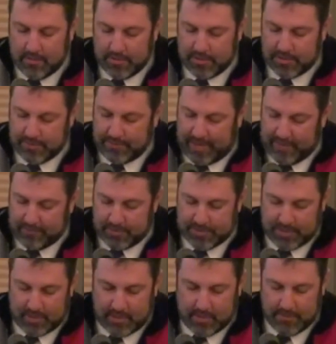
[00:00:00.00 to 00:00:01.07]
the Survival
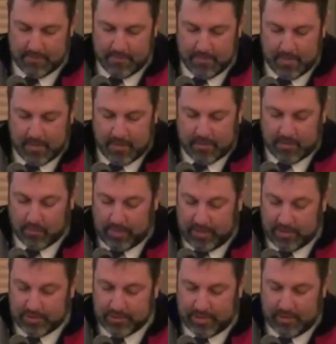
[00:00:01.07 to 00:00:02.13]
Center, the
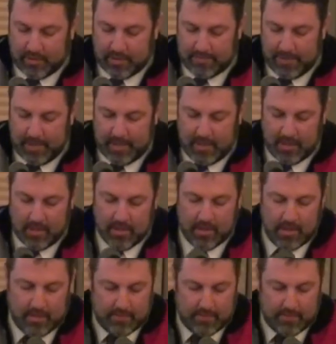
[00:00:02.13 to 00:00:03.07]
Rail Trail Committee,